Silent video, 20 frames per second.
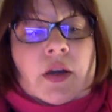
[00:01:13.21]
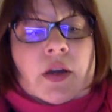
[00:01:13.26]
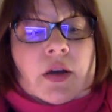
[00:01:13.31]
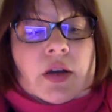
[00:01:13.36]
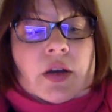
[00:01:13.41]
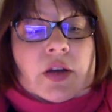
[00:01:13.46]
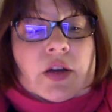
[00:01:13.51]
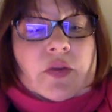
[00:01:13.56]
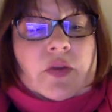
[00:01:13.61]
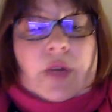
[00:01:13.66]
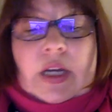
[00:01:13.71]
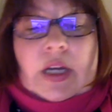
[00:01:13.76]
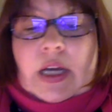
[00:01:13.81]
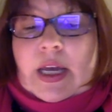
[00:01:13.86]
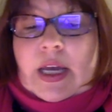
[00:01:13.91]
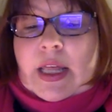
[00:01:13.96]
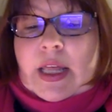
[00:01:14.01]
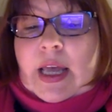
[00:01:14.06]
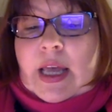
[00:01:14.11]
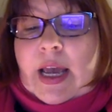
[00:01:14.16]
If we look
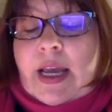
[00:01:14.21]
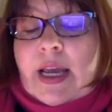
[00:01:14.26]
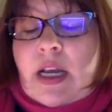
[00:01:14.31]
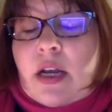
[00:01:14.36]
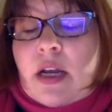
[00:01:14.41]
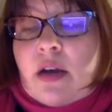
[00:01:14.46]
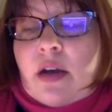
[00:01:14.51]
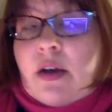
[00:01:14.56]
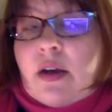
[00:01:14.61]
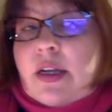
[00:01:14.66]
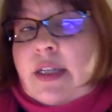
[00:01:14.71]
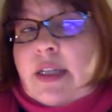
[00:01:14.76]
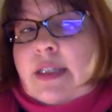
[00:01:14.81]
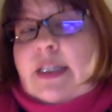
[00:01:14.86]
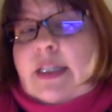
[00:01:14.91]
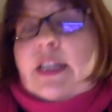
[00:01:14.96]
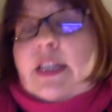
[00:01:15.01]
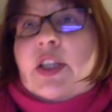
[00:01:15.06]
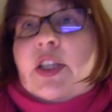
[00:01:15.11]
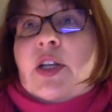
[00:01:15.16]
at the headlines
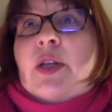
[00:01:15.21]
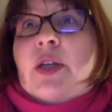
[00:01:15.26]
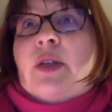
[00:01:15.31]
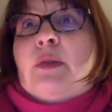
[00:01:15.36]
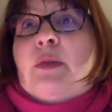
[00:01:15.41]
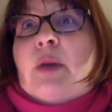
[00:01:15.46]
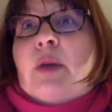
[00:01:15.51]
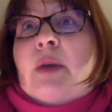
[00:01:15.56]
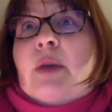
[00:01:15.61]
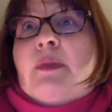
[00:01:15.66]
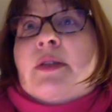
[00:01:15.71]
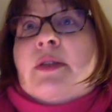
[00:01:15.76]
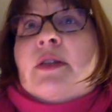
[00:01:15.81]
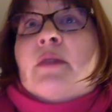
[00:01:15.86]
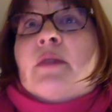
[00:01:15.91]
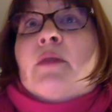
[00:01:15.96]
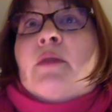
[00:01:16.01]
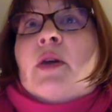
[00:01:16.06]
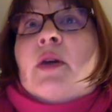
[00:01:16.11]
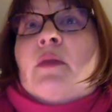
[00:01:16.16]
in the newspapers at
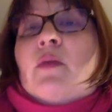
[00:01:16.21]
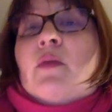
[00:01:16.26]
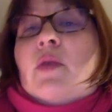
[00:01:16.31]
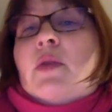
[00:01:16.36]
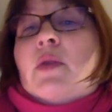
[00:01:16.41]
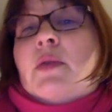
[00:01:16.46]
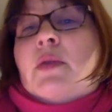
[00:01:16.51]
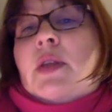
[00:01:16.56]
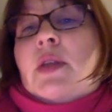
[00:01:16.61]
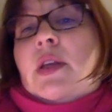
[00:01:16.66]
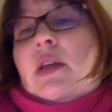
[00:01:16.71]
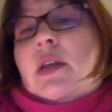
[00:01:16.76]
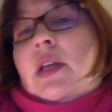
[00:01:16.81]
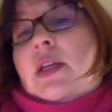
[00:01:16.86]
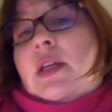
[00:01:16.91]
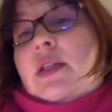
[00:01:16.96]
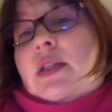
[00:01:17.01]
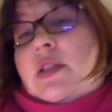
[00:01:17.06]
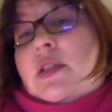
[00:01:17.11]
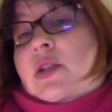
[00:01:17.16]
the moment, we would think
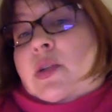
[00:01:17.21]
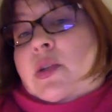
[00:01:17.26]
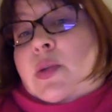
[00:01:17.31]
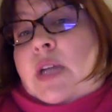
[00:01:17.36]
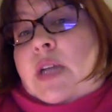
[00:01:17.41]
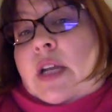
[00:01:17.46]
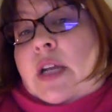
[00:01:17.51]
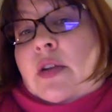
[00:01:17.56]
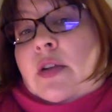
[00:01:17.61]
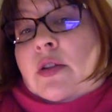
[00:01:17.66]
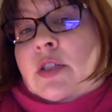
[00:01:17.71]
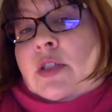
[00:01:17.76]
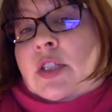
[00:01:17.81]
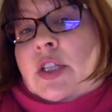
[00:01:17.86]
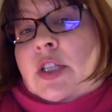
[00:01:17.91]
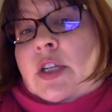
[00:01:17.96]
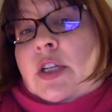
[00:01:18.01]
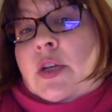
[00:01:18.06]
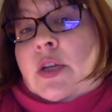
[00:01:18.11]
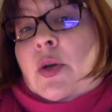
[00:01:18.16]
that digital
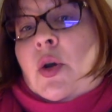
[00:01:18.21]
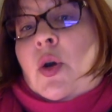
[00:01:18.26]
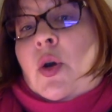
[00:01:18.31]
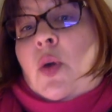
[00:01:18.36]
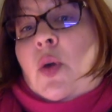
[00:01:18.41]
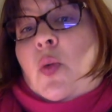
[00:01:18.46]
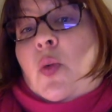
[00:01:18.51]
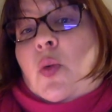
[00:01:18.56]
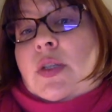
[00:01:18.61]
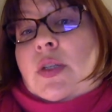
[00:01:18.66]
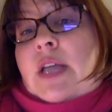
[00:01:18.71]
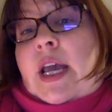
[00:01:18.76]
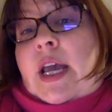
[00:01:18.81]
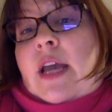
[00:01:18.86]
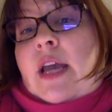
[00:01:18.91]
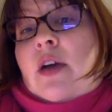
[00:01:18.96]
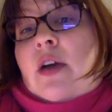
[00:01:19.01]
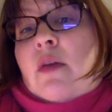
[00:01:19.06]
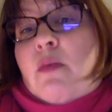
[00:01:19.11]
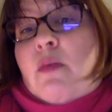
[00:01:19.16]
technology was
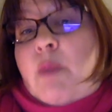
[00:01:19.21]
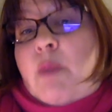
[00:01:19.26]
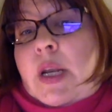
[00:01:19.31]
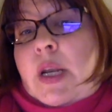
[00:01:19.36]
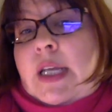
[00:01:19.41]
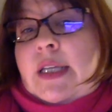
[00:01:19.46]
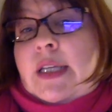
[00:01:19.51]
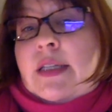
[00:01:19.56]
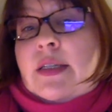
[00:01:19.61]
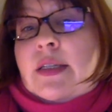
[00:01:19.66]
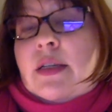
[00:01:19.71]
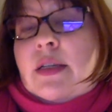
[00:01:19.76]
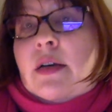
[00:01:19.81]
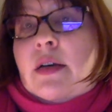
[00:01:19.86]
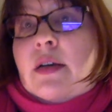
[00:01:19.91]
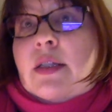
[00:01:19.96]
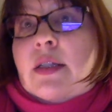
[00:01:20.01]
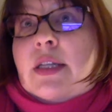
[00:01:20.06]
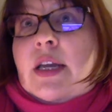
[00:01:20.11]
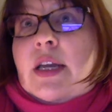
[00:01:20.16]
a complete
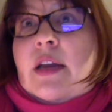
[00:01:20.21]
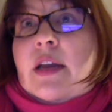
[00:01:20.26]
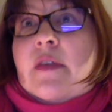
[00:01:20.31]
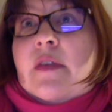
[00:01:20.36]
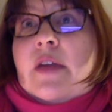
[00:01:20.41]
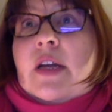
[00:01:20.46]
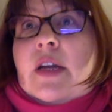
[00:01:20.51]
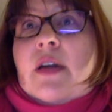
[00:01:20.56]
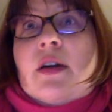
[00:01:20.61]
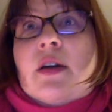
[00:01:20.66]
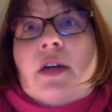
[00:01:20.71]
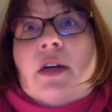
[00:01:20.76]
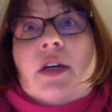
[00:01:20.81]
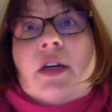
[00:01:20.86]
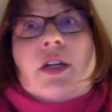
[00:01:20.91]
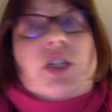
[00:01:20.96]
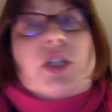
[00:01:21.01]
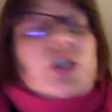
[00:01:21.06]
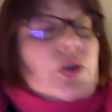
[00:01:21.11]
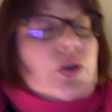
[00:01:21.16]
disaster area
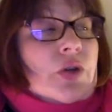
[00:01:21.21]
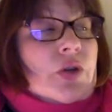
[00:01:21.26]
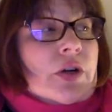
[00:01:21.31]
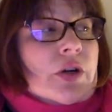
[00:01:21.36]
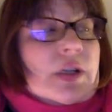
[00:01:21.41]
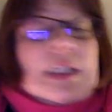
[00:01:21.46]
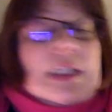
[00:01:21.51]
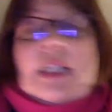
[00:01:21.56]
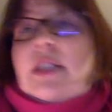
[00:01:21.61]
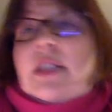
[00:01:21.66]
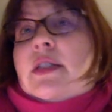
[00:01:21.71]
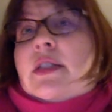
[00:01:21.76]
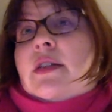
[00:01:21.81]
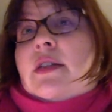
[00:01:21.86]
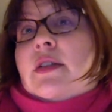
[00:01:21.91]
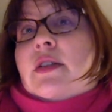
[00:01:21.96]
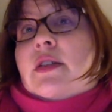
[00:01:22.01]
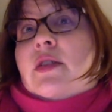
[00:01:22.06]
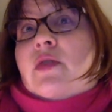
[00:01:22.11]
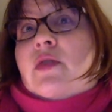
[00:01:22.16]
Children are addicted
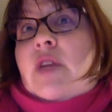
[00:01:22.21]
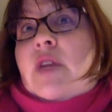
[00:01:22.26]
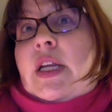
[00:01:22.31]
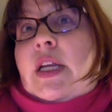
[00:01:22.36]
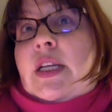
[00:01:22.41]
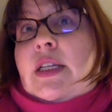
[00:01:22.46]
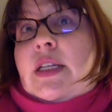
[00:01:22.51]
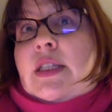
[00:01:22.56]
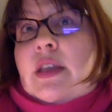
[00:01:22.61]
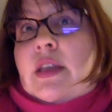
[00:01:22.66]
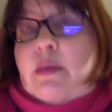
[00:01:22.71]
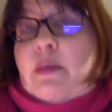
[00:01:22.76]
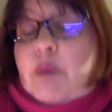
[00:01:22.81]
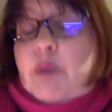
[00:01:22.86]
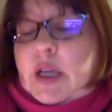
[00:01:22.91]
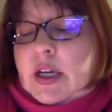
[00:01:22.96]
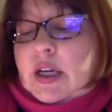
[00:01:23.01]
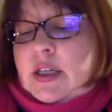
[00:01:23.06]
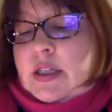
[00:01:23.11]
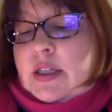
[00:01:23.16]
to screens, they're
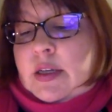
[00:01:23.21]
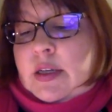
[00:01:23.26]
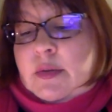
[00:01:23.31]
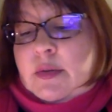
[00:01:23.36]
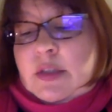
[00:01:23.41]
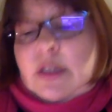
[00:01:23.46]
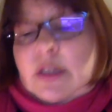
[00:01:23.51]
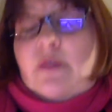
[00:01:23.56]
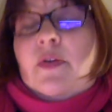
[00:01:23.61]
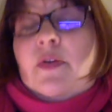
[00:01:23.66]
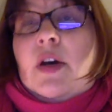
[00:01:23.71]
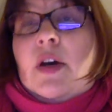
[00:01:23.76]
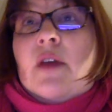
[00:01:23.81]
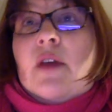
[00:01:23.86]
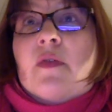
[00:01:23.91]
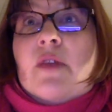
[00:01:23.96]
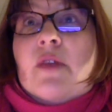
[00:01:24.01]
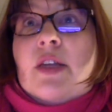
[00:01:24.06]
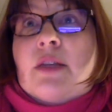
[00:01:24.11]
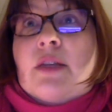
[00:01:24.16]
being abducted via
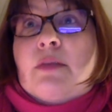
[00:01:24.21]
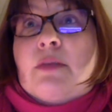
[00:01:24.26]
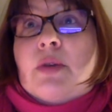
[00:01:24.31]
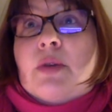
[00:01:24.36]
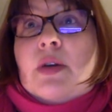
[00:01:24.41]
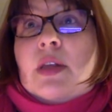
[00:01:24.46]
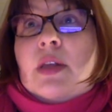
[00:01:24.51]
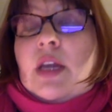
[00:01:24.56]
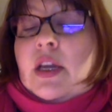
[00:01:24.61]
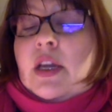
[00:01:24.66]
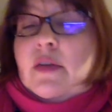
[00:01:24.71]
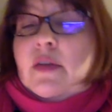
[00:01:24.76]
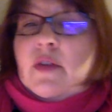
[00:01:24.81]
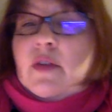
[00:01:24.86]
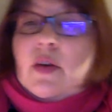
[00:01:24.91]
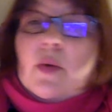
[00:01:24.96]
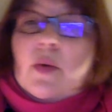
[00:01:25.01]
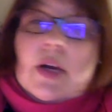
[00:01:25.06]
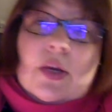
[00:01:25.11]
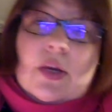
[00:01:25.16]
Facebook, they're giving
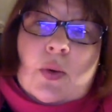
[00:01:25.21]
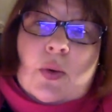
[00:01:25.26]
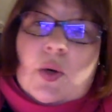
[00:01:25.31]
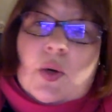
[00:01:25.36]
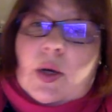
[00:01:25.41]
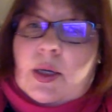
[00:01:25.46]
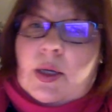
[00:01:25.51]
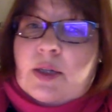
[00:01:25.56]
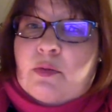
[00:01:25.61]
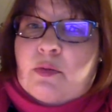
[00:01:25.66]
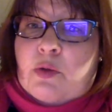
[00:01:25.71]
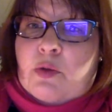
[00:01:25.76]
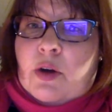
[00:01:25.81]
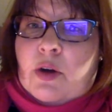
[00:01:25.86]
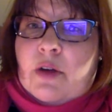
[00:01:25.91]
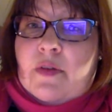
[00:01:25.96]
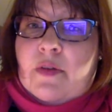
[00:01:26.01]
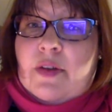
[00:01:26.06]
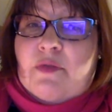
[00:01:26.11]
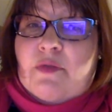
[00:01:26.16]
away all kinds of
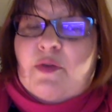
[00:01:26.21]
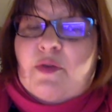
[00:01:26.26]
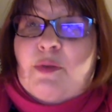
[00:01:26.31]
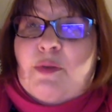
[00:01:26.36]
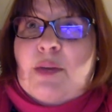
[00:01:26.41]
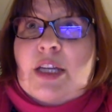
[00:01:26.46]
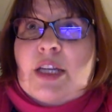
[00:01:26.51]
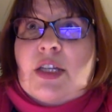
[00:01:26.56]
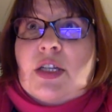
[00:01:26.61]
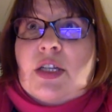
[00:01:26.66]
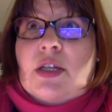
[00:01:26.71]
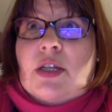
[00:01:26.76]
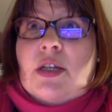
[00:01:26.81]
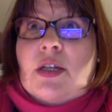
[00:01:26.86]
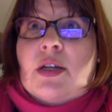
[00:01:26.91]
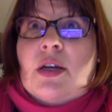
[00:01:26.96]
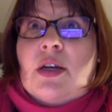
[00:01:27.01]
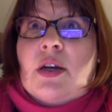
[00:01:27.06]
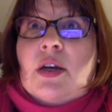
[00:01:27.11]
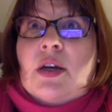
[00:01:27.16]
private information,
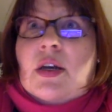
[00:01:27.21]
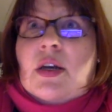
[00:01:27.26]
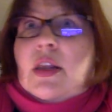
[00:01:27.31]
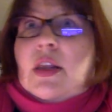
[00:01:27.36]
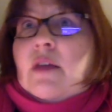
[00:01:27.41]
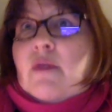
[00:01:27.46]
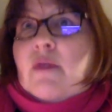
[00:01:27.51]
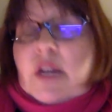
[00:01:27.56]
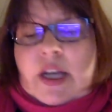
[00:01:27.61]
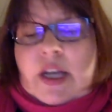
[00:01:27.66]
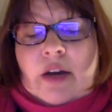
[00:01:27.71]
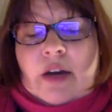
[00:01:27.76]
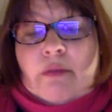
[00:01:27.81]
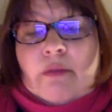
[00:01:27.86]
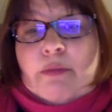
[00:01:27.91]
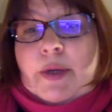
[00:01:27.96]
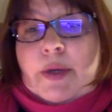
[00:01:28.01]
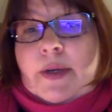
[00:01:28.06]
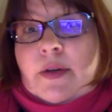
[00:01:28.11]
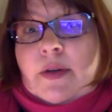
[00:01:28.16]
they're running up
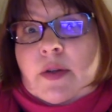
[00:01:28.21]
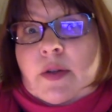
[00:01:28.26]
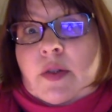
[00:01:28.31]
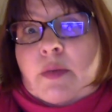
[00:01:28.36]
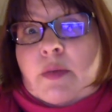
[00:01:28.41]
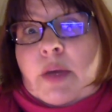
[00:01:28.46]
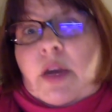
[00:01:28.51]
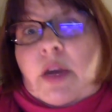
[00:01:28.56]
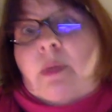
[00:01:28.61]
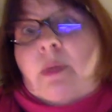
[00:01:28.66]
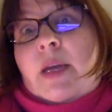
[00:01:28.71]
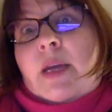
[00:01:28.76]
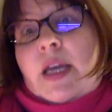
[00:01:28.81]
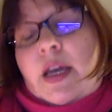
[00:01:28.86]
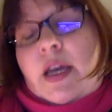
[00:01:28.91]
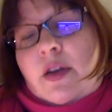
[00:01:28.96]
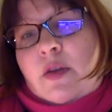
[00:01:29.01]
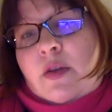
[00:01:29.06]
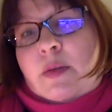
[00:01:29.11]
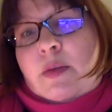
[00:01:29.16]
bills, becoming
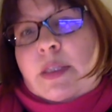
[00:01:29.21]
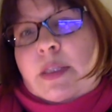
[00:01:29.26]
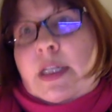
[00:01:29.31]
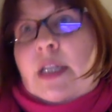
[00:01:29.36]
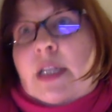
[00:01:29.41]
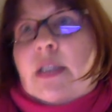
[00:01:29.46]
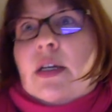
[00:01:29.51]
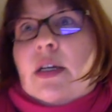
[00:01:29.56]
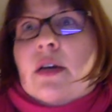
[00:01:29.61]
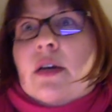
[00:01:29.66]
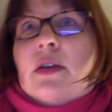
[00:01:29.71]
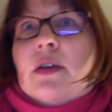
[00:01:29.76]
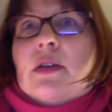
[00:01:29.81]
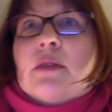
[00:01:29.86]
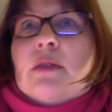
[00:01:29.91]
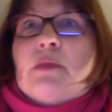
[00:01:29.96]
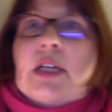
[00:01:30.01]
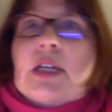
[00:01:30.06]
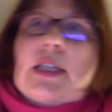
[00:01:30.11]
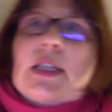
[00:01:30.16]
couch
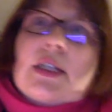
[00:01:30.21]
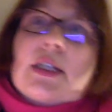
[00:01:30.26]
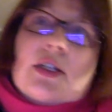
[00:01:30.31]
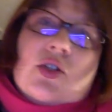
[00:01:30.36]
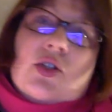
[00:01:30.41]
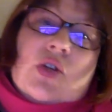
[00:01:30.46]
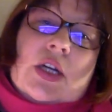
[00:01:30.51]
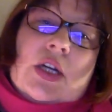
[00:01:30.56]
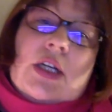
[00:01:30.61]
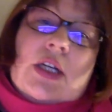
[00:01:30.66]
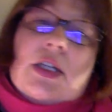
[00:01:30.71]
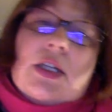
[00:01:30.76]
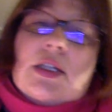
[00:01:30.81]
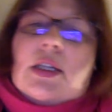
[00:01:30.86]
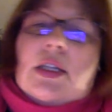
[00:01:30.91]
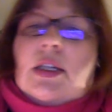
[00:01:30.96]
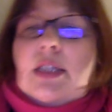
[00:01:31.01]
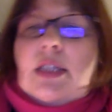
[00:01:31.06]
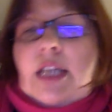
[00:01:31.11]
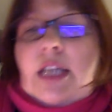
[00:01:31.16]
potatoes, meeting strangers,
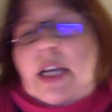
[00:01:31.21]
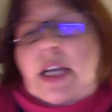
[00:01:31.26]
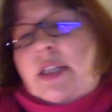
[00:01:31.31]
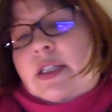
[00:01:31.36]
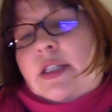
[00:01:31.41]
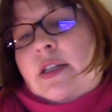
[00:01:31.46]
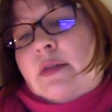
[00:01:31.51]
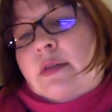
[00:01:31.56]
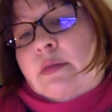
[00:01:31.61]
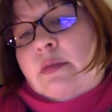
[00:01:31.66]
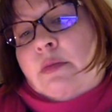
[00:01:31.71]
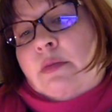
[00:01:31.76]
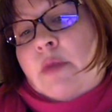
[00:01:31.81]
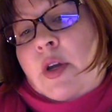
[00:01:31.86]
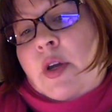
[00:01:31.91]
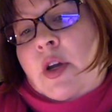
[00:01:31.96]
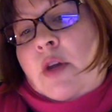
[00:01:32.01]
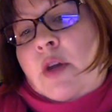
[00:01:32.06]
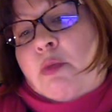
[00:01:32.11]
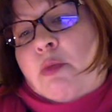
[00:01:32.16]
and sexting,
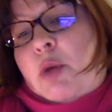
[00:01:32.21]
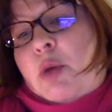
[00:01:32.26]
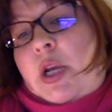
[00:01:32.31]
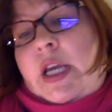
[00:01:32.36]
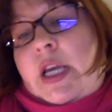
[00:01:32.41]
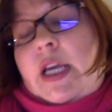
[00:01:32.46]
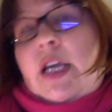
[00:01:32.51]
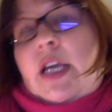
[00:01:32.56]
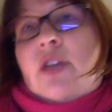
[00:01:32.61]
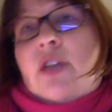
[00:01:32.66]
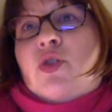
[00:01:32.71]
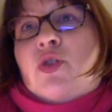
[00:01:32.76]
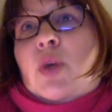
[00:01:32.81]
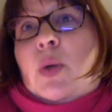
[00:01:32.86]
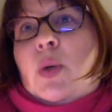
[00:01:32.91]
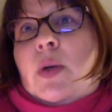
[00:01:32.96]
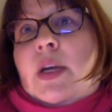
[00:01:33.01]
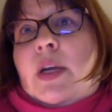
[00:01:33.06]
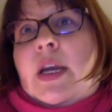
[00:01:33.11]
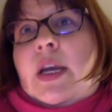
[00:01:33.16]
bullying, and
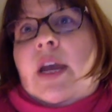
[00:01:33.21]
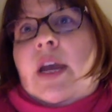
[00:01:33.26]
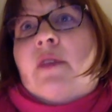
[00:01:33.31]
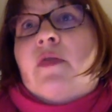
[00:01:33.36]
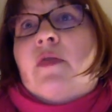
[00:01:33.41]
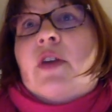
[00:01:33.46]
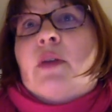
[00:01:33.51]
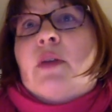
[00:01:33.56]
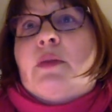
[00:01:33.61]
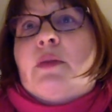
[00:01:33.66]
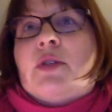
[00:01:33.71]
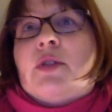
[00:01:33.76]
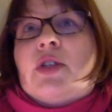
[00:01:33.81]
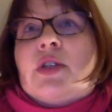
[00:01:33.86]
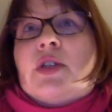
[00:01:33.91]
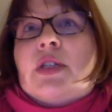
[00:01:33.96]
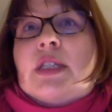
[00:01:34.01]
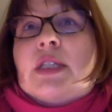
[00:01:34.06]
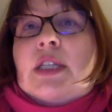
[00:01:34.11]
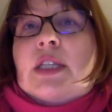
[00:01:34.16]
trolling at every
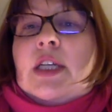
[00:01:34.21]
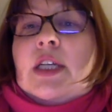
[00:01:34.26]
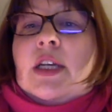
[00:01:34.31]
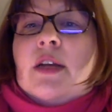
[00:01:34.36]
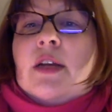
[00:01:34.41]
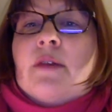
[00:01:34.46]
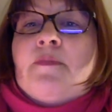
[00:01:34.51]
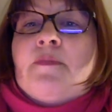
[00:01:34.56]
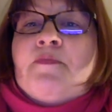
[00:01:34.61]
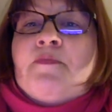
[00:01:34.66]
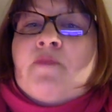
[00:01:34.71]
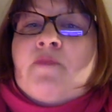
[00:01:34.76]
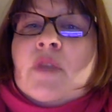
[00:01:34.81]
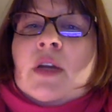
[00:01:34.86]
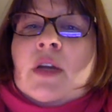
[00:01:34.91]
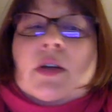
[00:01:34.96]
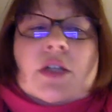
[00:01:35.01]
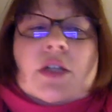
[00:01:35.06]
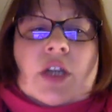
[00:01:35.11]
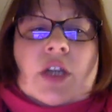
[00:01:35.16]
opportunity,
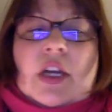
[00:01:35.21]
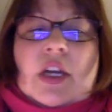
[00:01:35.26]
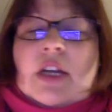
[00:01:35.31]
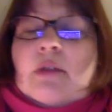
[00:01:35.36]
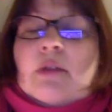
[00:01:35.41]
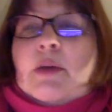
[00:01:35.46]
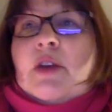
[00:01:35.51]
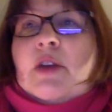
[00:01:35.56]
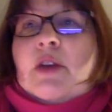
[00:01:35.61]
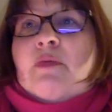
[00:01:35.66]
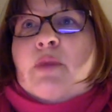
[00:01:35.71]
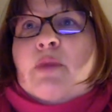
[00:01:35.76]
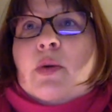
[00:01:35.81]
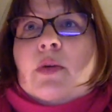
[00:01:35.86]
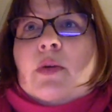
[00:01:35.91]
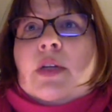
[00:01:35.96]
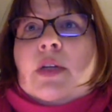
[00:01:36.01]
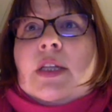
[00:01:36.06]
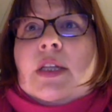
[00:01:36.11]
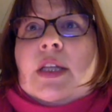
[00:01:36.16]
chucking a bit of
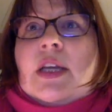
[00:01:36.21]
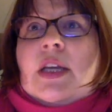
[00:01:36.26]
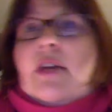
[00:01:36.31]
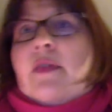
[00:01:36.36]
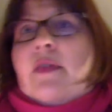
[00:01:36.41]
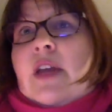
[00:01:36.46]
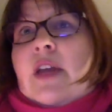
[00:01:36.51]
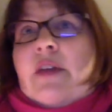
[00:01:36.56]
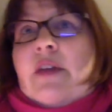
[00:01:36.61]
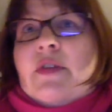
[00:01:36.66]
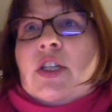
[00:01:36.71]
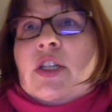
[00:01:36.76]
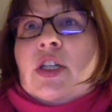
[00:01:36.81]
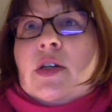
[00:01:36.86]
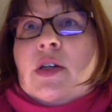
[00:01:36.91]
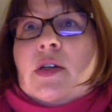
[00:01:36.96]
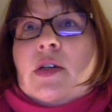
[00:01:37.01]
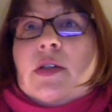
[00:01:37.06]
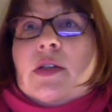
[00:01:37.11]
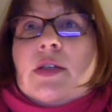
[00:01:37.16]
porn in there if they have a
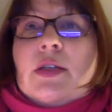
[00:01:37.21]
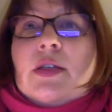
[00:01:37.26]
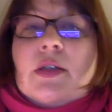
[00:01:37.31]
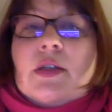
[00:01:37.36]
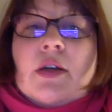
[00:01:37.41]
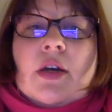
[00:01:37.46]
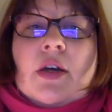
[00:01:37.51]
chance.